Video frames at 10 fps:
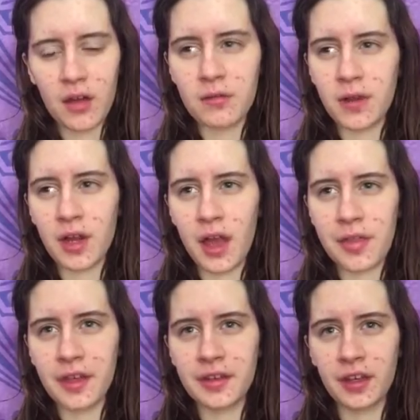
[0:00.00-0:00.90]
very
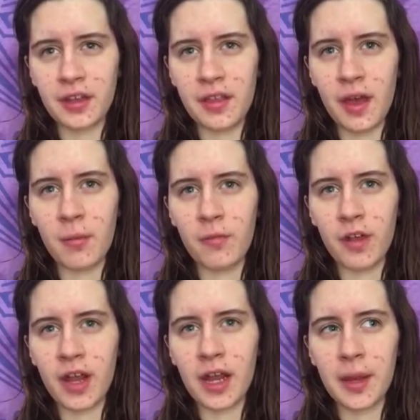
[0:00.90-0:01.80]
authentically them,
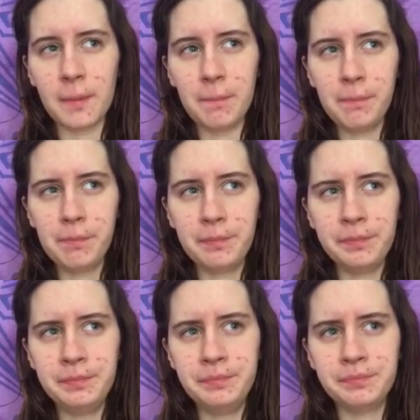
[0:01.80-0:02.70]
very
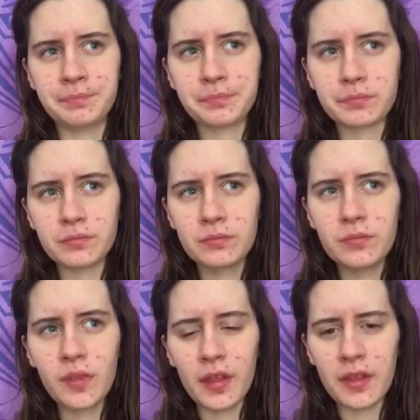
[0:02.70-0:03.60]

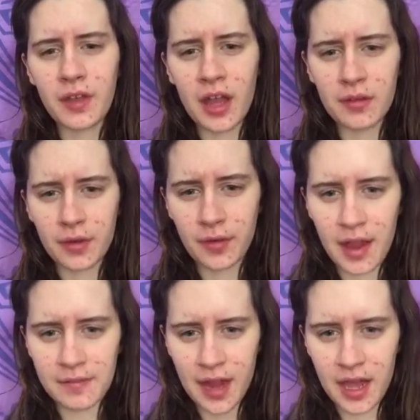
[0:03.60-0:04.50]
they've kind of
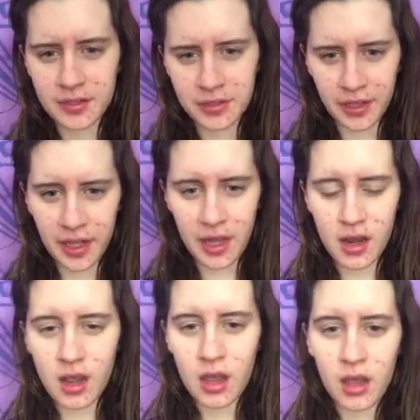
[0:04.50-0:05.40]
arrived naturally at
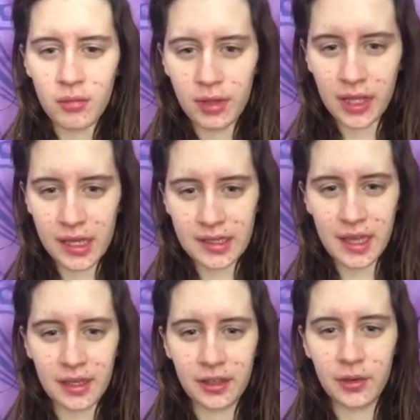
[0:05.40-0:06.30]
being
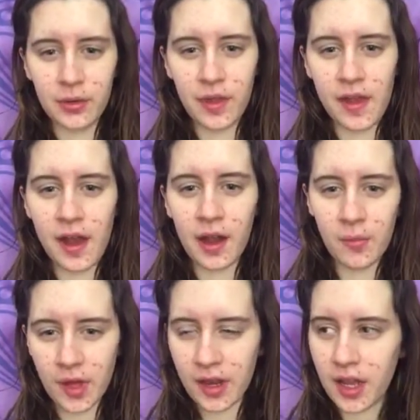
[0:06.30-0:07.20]
exactly who they are,
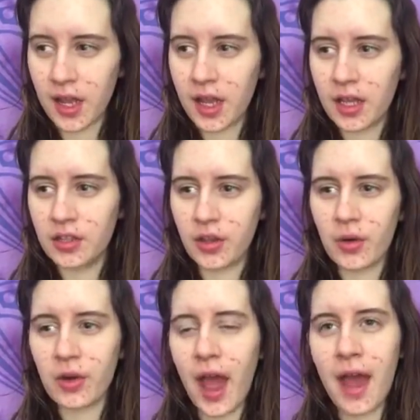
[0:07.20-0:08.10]
but
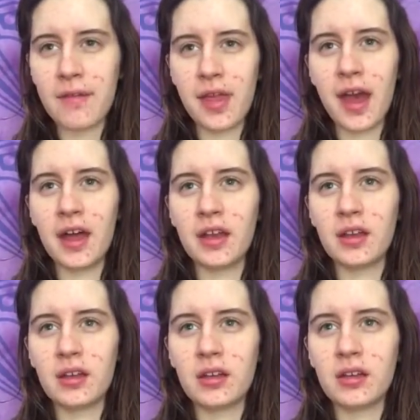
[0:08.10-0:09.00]
don't have that
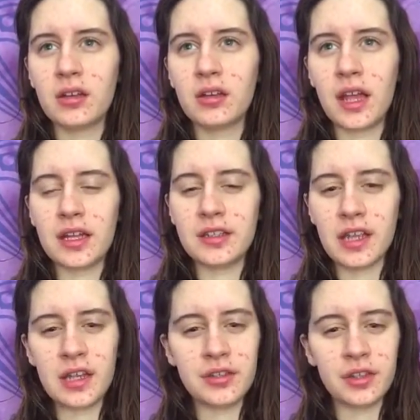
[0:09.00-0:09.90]

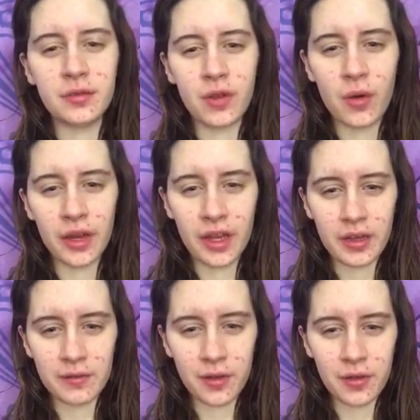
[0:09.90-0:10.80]
intention of going
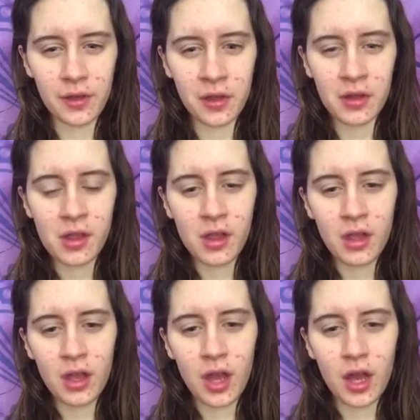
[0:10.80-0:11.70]
any further.
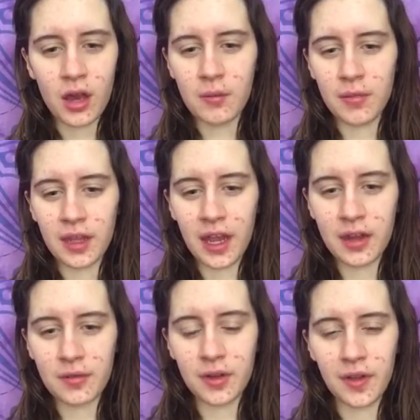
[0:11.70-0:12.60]
They
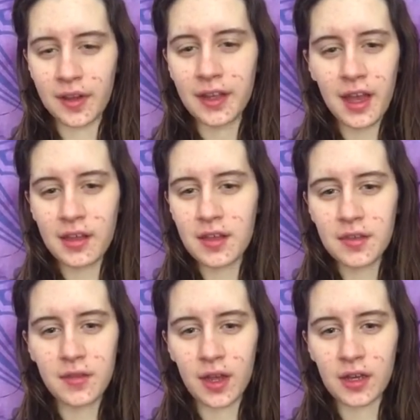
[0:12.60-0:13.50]
kind of are like, yeah,
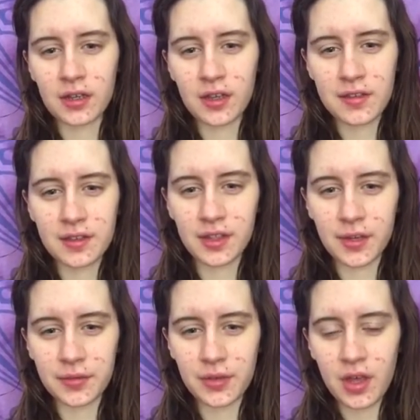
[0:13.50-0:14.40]
that's fine, that's
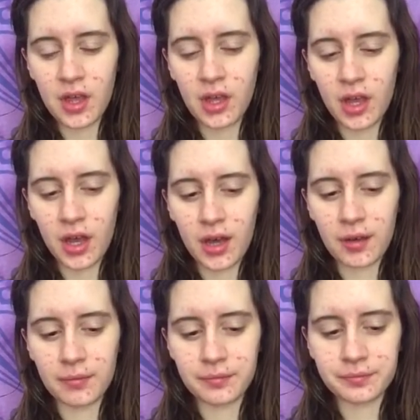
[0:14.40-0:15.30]
enough.
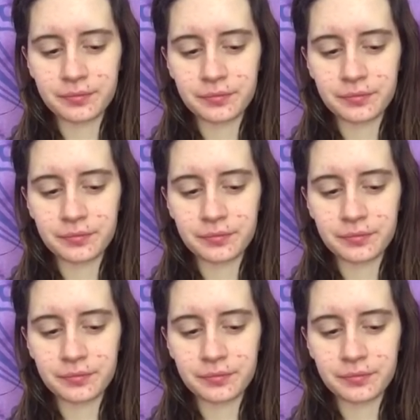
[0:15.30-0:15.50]
Um,